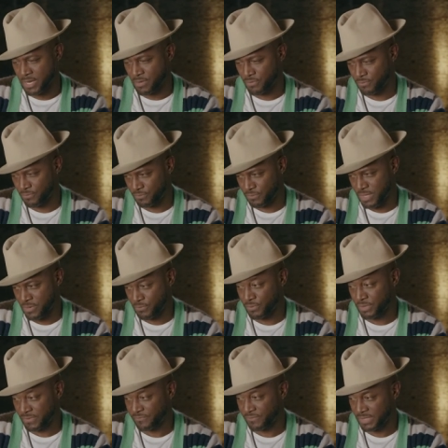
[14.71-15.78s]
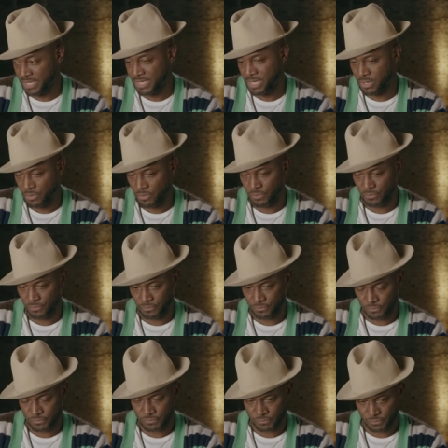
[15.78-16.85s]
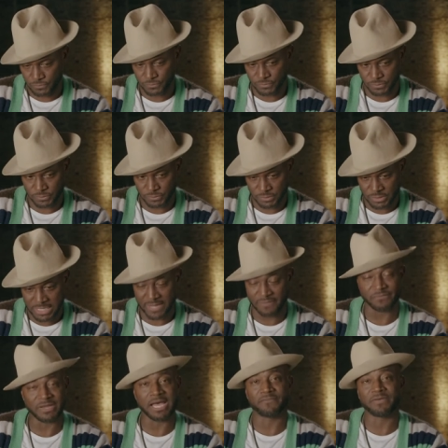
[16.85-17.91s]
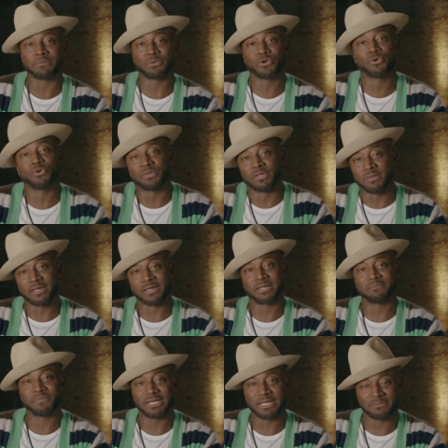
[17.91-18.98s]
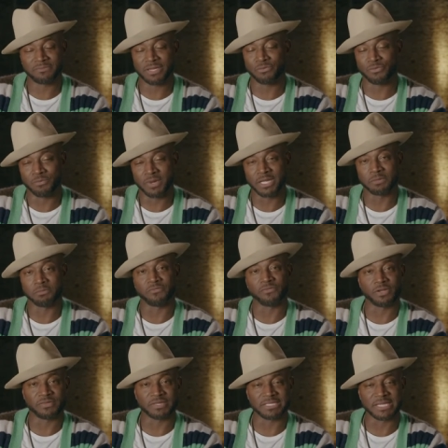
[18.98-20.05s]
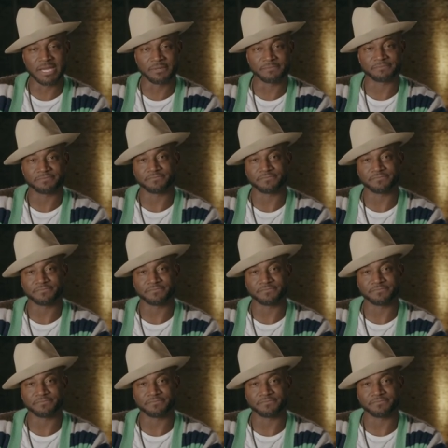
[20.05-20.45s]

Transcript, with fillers: owe, I really feel like I owe, and I, I, am cool with them. I, I I remind them of it all the time.